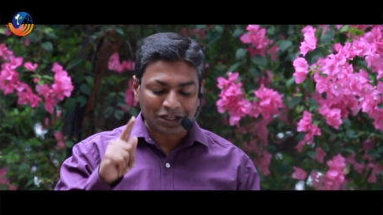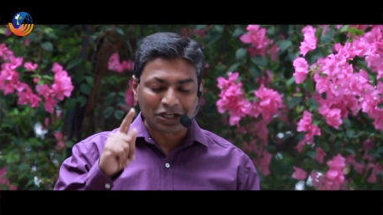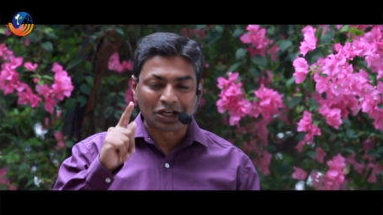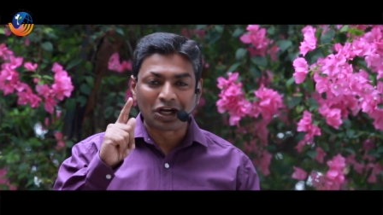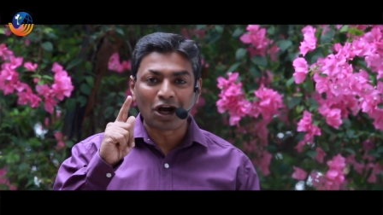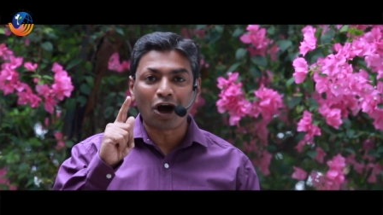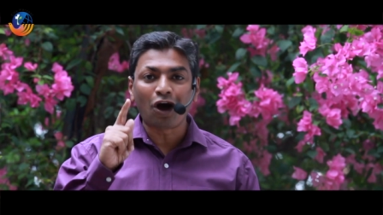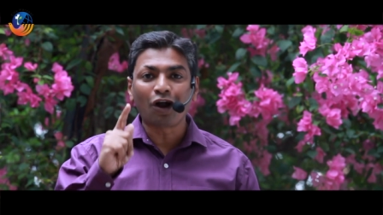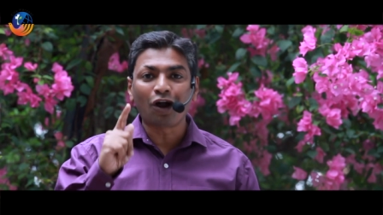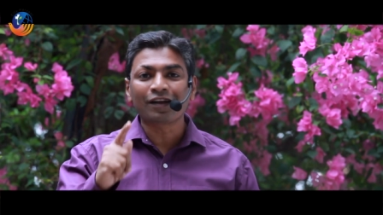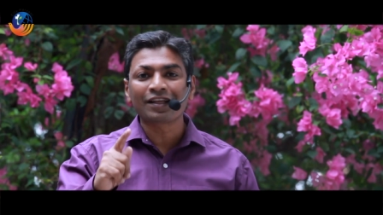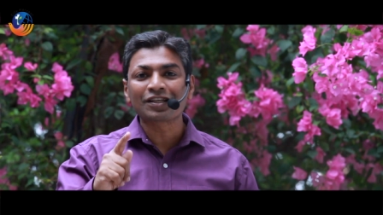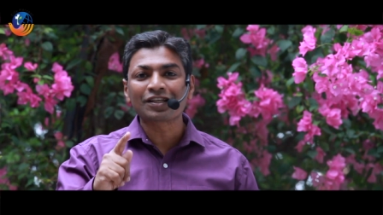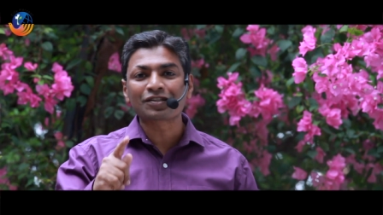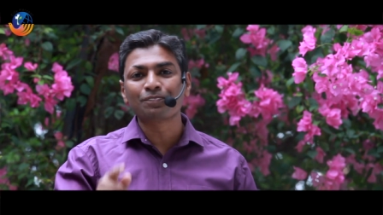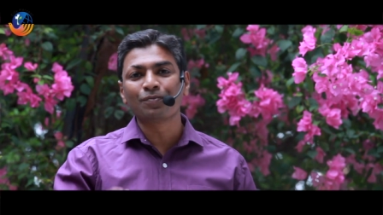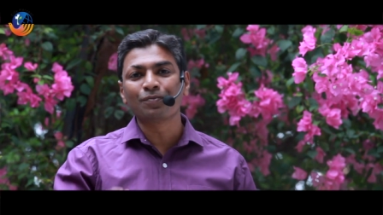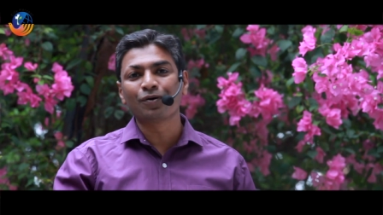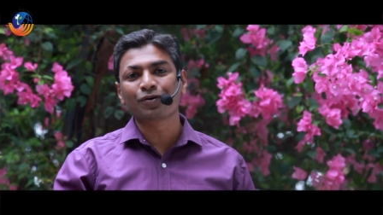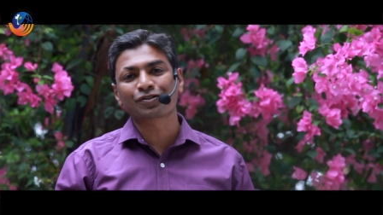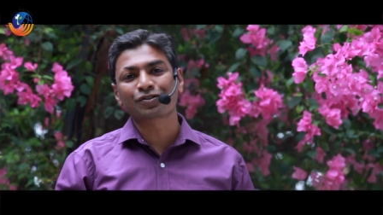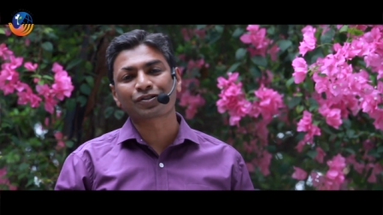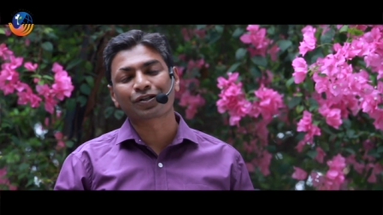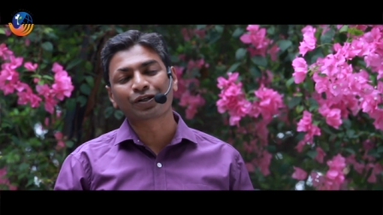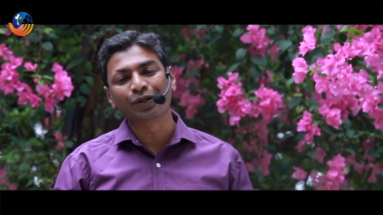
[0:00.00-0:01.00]
God is
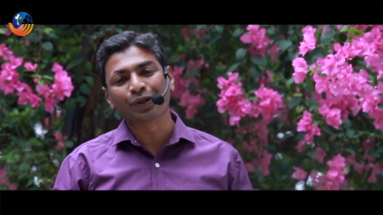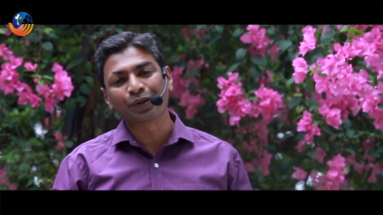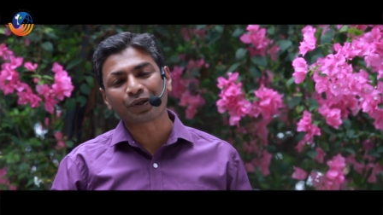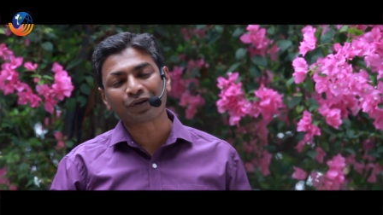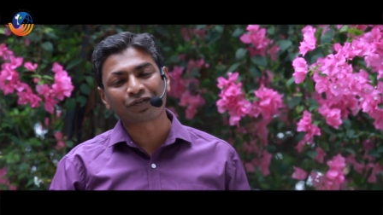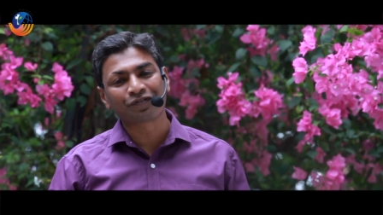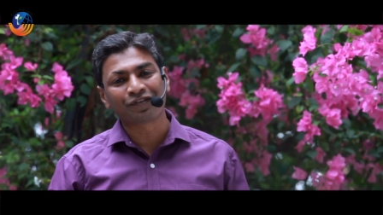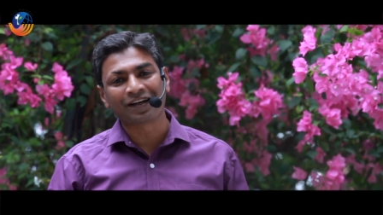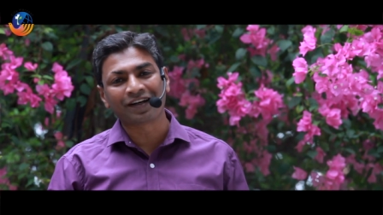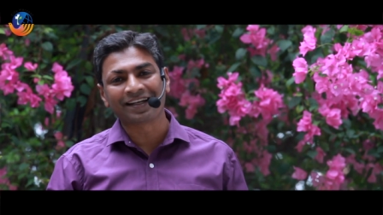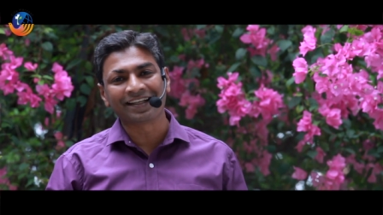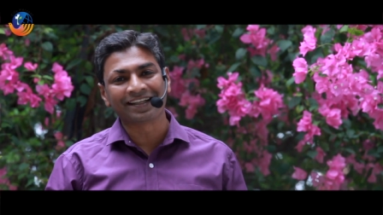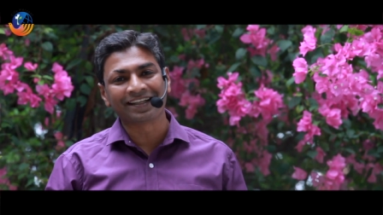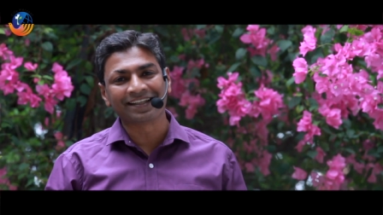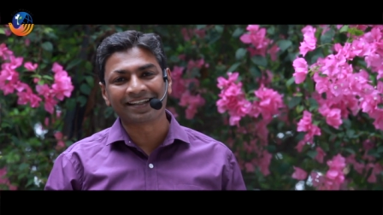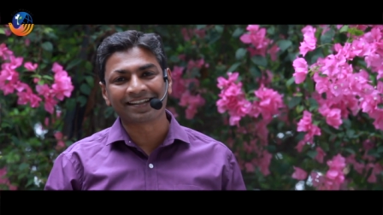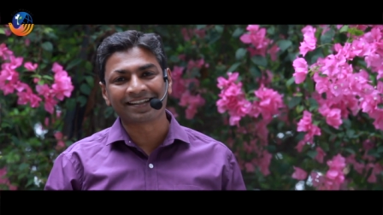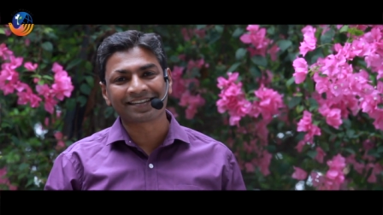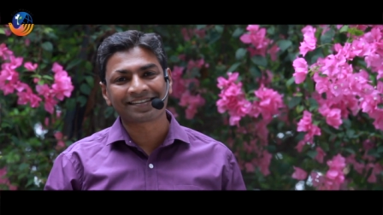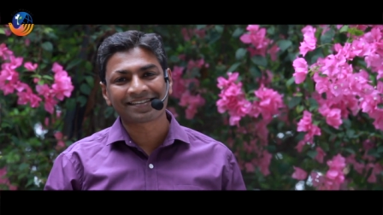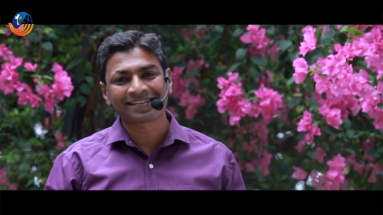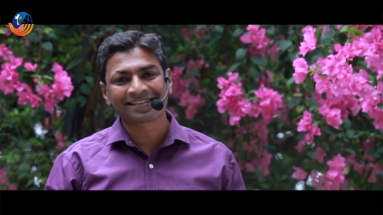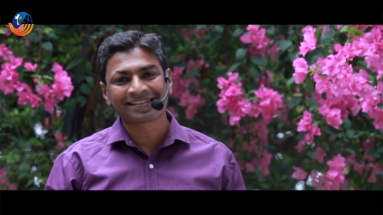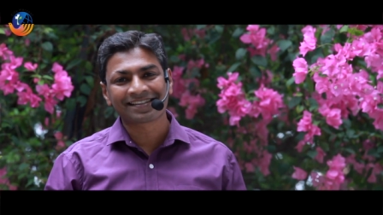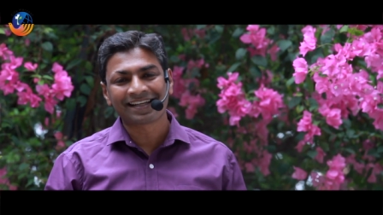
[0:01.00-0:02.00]
most glorified in
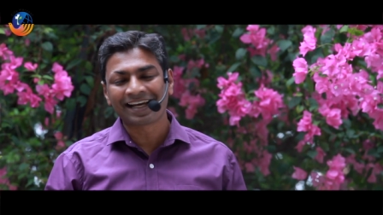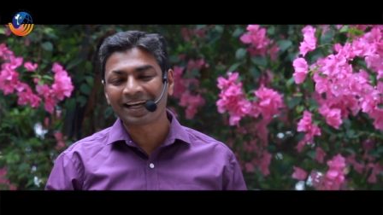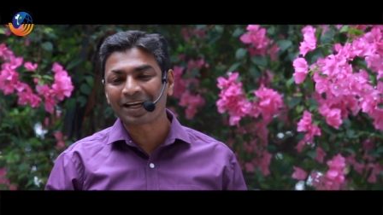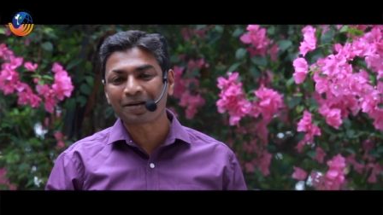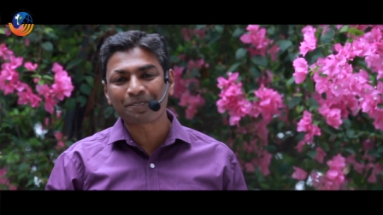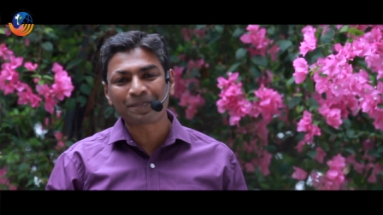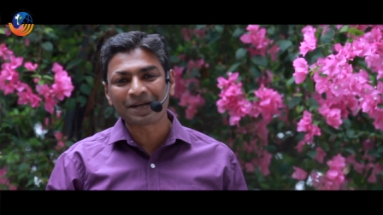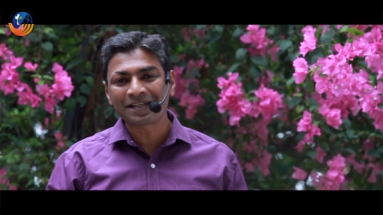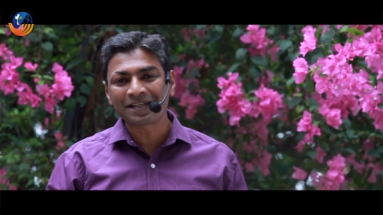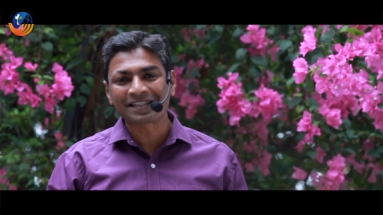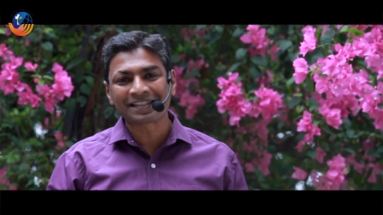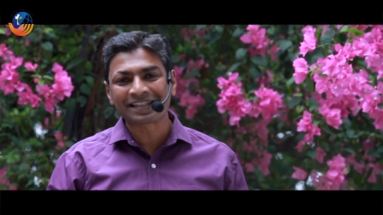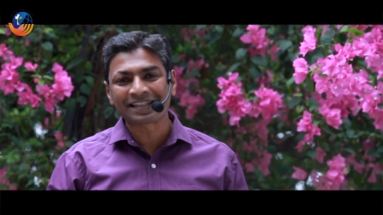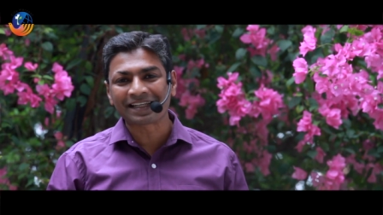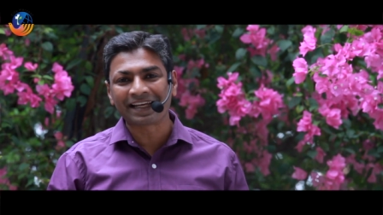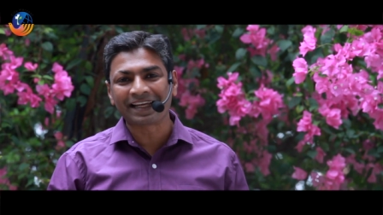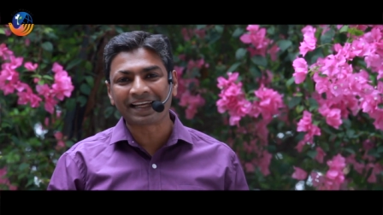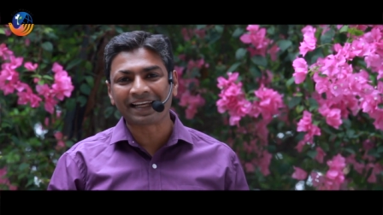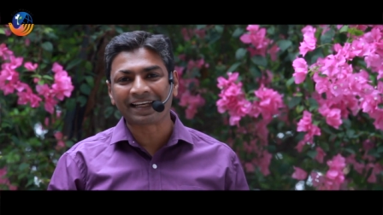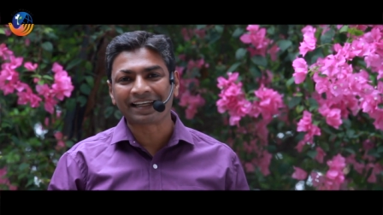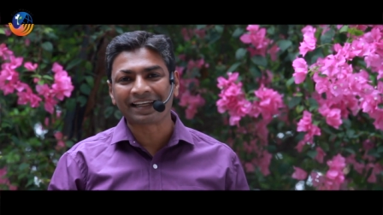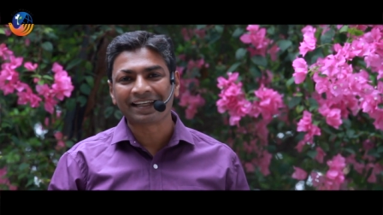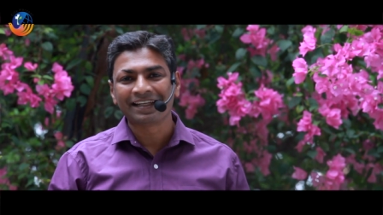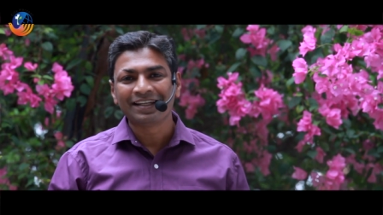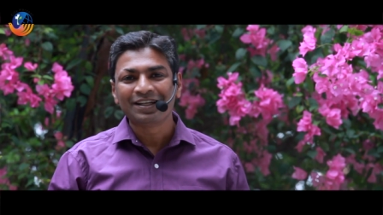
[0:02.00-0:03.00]
us. I repeat it again.